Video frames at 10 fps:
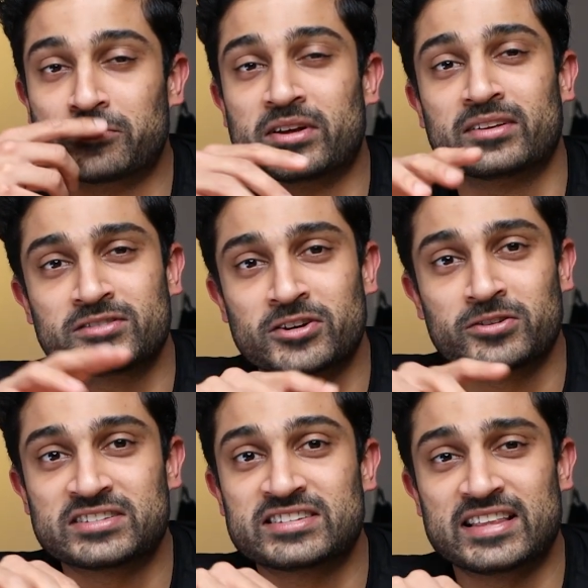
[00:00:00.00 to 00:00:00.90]
little bit.
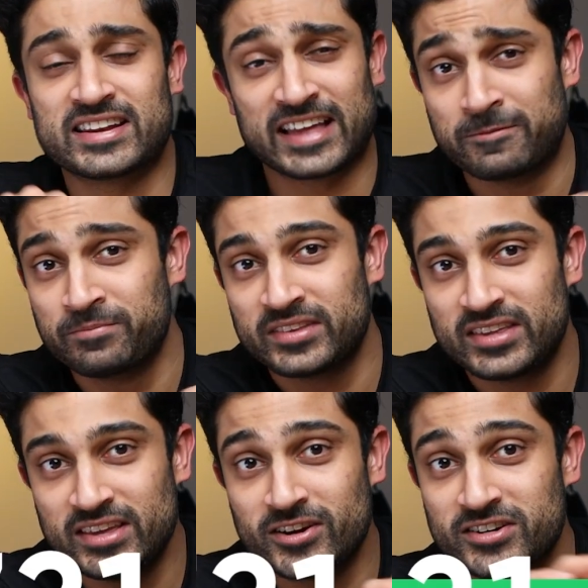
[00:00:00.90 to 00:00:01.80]
So let's say that again,
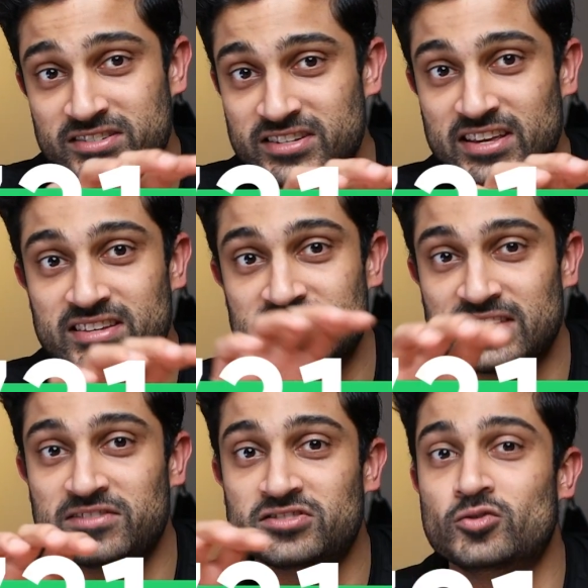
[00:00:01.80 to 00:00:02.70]

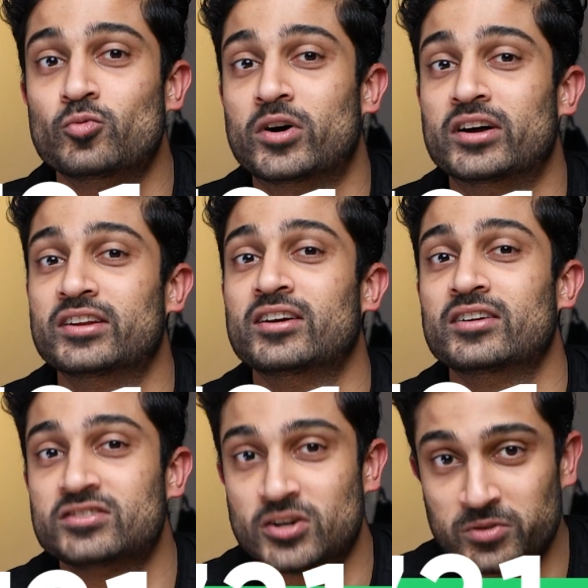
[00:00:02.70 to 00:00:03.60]

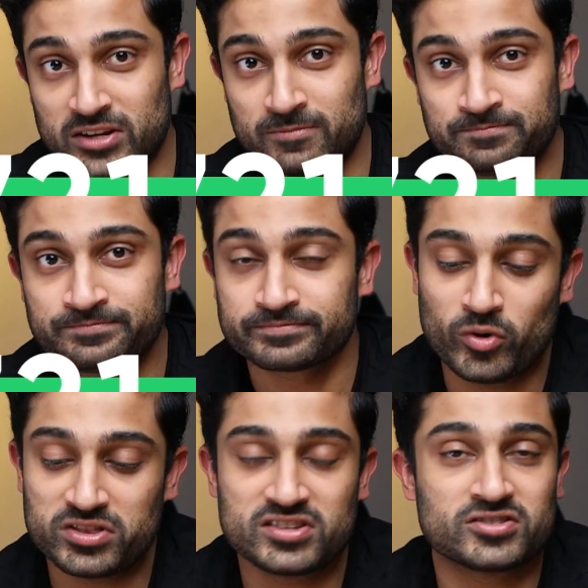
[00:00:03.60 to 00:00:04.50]
ERC721 token.
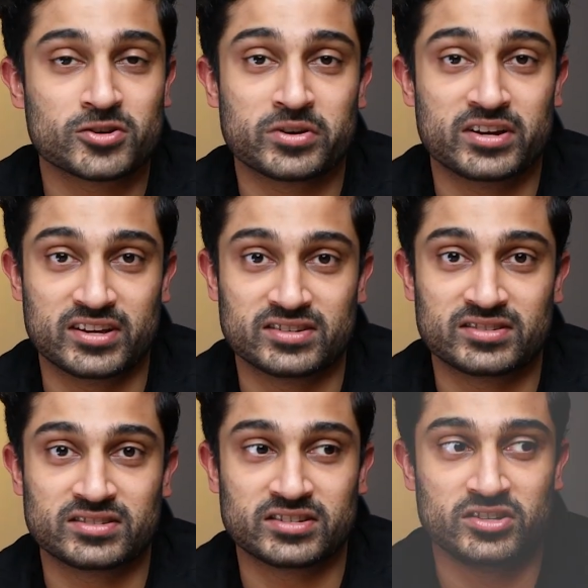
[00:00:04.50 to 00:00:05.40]
What this token is,